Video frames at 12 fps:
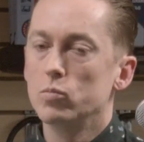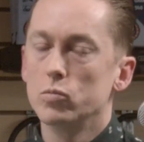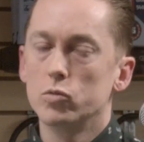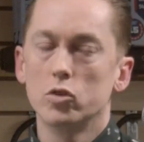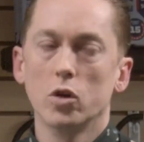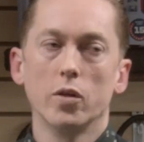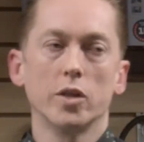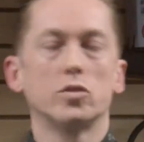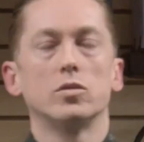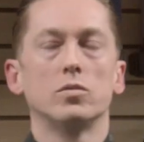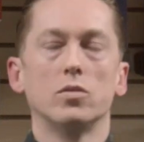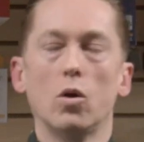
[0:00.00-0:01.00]
So that's
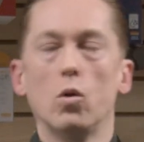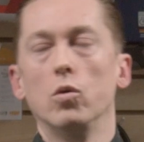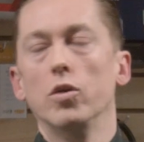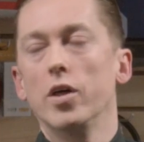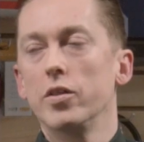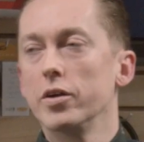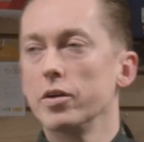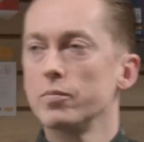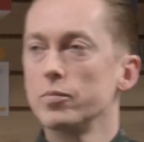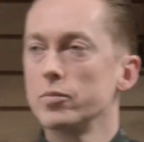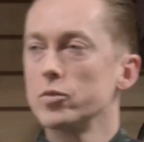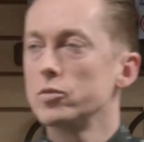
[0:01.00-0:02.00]
a whole another
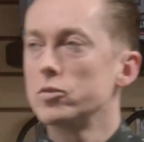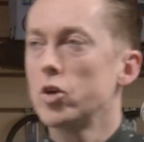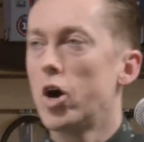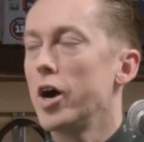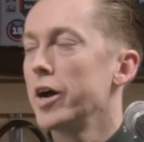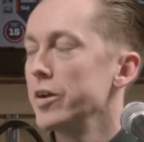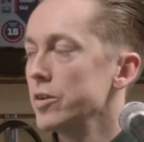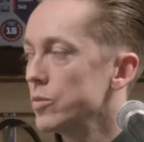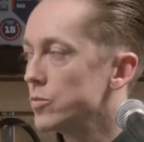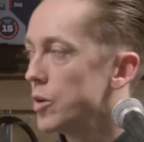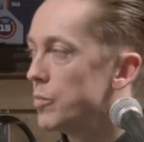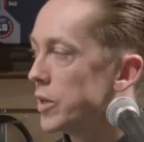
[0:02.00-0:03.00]
talk I do
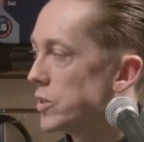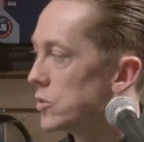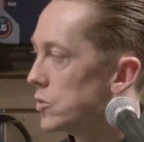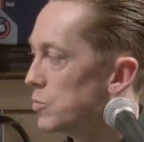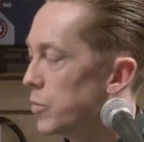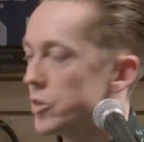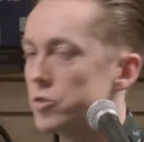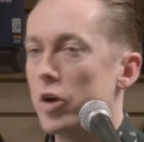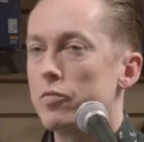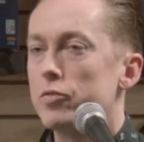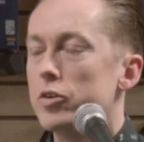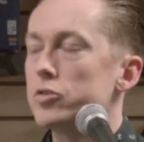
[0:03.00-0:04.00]
in some places, but it's
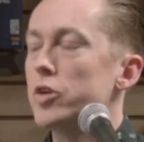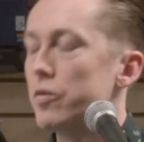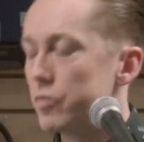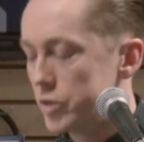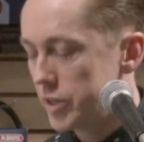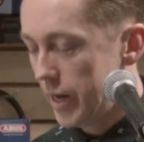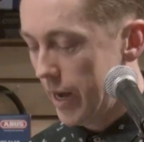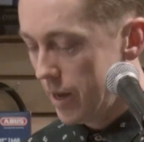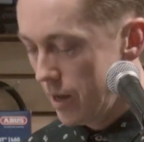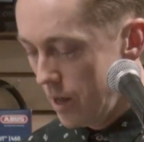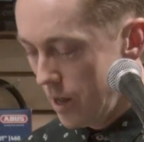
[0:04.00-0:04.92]
not for today.